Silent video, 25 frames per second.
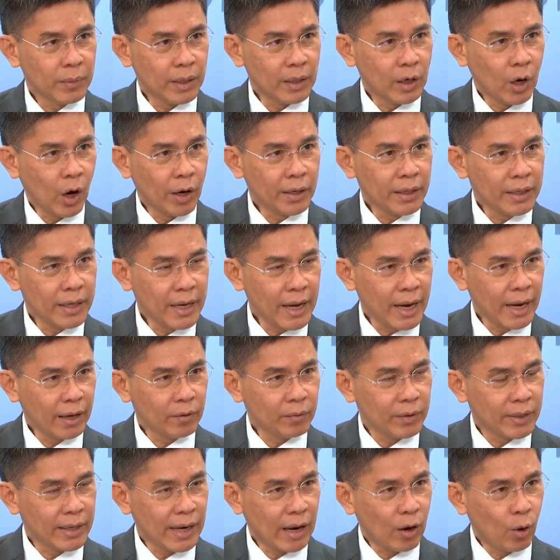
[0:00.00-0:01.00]
but on the other
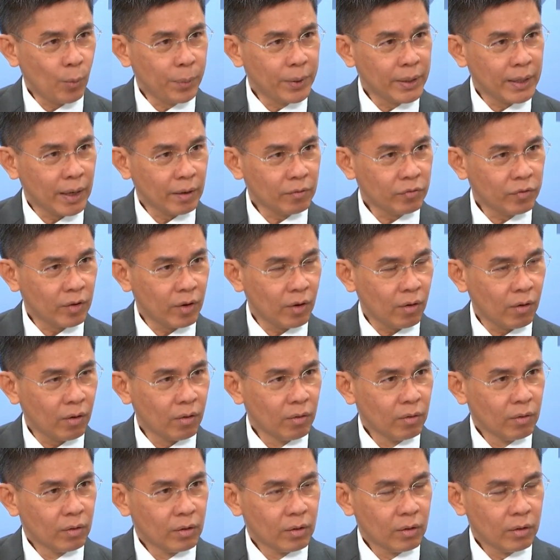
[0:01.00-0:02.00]
hand, we are now opening up for
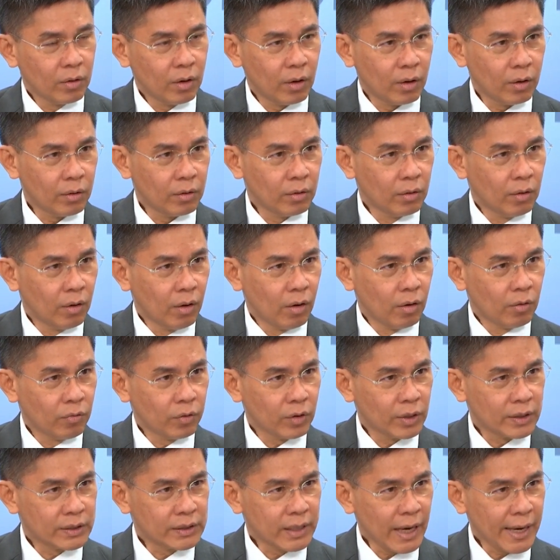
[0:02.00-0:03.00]
for,
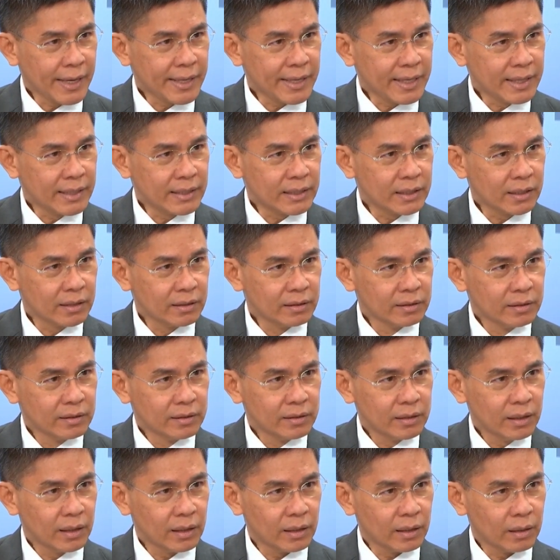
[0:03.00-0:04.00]
for the Chinese
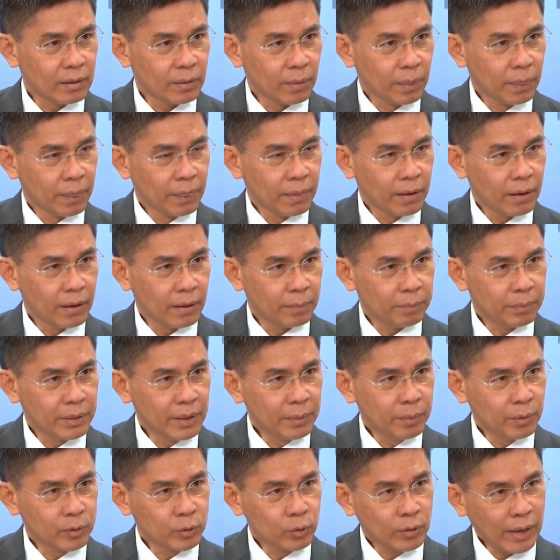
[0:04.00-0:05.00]
uh, hmm. uh,
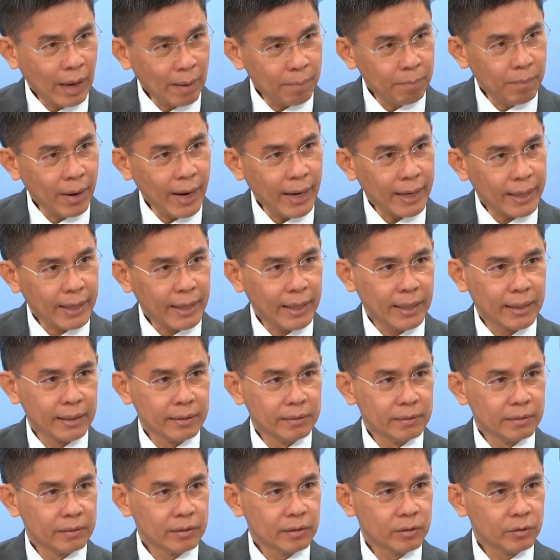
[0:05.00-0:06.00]
people to come back
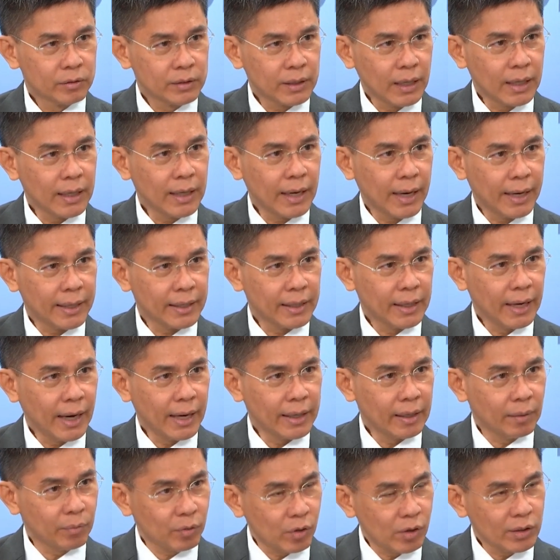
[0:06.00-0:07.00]
oh, to Thailand.
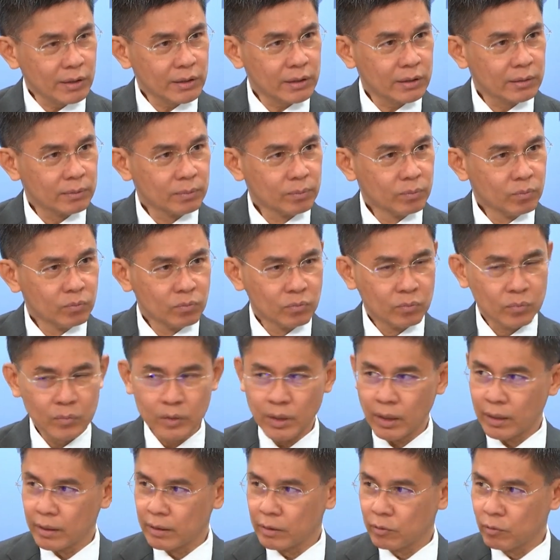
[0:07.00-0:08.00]
Yeah. And of course,
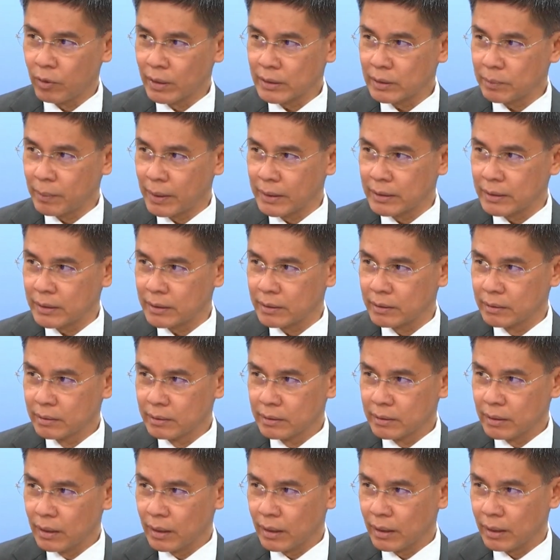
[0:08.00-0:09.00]
the investments
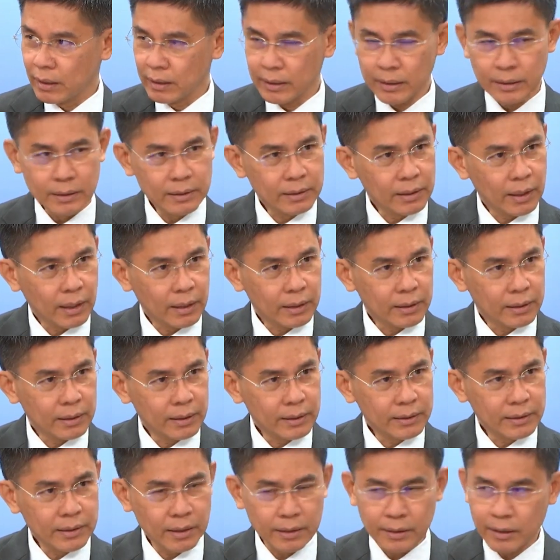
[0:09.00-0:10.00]
uh, in the
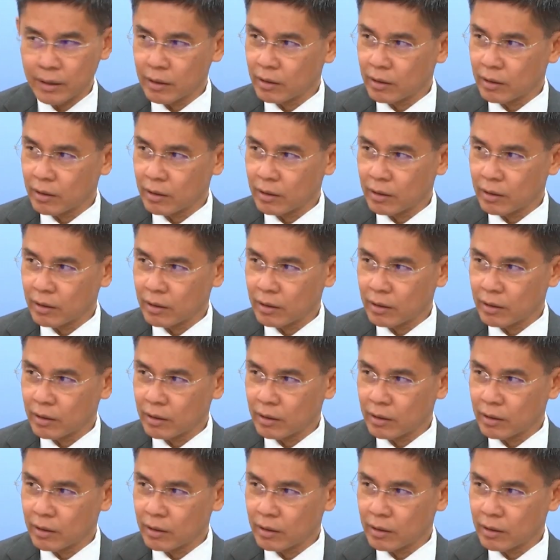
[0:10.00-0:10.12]
Eastern